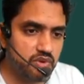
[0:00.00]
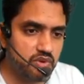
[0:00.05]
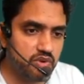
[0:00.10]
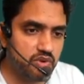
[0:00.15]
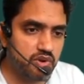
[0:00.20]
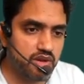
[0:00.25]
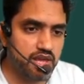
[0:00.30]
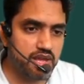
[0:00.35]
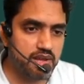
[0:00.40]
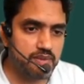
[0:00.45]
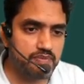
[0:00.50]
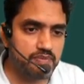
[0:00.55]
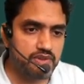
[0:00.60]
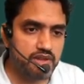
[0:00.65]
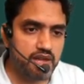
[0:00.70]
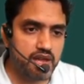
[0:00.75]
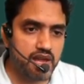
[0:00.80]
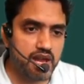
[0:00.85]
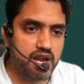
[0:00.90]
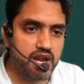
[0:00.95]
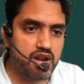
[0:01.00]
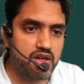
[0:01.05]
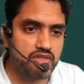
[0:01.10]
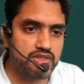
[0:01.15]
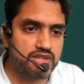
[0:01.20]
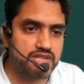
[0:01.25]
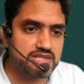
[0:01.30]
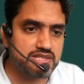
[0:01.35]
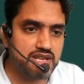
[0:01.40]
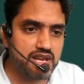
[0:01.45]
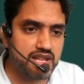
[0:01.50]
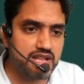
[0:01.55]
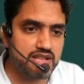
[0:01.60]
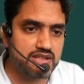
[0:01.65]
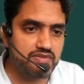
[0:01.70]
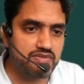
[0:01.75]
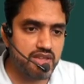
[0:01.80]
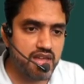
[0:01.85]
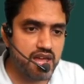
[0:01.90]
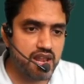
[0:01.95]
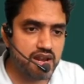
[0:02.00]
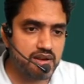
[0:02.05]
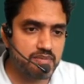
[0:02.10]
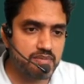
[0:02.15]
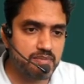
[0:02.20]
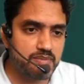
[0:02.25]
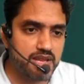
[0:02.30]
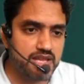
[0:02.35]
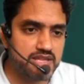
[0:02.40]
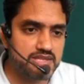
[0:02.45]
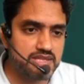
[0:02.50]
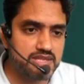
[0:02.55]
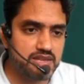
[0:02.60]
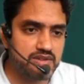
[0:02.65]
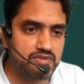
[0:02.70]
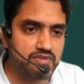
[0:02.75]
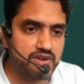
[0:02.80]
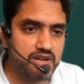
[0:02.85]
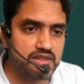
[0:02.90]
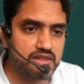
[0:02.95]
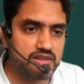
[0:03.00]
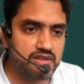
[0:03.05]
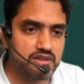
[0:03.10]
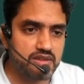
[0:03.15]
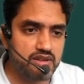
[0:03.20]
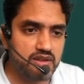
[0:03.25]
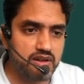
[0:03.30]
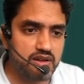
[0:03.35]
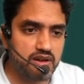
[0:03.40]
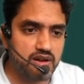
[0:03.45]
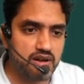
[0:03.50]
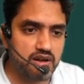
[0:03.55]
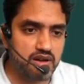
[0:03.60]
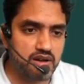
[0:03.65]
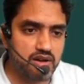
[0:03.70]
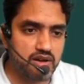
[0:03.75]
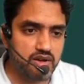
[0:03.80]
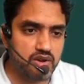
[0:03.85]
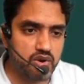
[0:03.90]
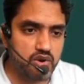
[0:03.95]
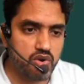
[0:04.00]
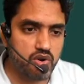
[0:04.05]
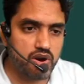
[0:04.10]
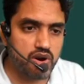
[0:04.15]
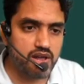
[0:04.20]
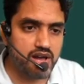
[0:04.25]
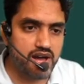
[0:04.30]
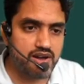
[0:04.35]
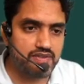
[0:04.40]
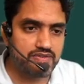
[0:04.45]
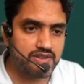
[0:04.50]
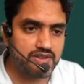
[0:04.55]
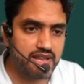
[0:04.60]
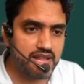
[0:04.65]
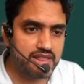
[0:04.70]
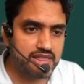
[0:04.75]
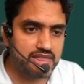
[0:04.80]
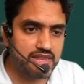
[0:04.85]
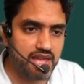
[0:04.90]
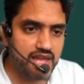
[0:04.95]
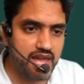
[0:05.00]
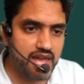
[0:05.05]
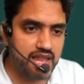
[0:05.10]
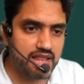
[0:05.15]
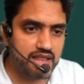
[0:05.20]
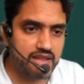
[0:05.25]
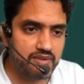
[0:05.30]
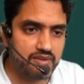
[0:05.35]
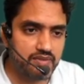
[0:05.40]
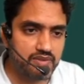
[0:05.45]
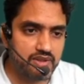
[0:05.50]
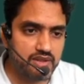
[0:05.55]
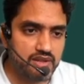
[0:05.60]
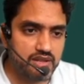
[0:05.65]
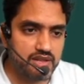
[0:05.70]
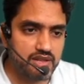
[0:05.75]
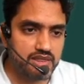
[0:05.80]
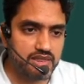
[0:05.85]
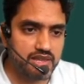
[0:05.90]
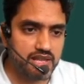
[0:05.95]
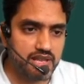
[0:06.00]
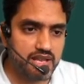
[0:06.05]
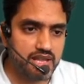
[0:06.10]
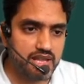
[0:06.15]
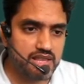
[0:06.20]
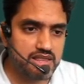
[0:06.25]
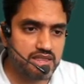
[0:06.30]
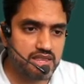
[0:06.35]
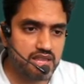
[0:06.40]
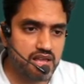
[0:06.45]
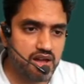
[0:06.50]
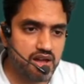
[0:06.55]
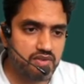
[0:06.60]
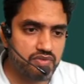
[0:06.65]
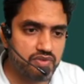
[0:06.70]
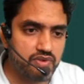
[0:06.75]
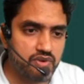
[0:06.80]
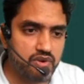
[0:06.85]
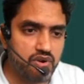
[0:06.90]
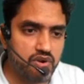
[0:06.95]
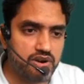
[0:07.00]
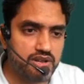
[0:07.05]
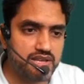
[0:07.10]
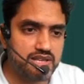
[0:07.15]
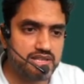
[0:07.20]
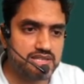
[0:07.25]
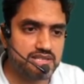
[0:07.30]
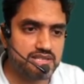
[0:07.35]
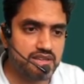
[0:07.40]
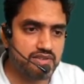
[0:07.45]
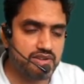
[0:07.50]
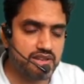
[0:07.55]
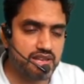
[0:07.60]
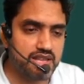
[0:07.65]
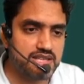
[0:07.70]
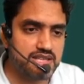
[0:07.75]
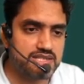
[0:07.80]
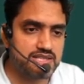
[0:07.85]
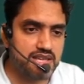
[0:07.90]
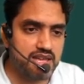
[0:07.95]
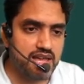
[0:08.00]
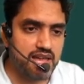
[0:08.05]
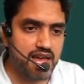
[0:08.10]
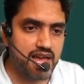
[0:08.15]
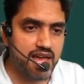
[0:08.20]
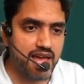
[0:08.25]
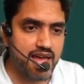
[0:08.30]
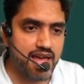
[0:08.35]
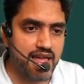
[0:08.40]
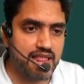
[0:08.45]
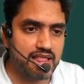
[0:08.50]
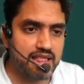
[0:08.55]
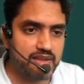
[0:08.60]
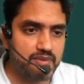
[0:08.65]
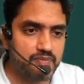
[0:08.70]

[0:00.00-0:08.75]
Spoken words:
Okay, and on this rail we are placing one rod of length L. The length of a rod is given as L.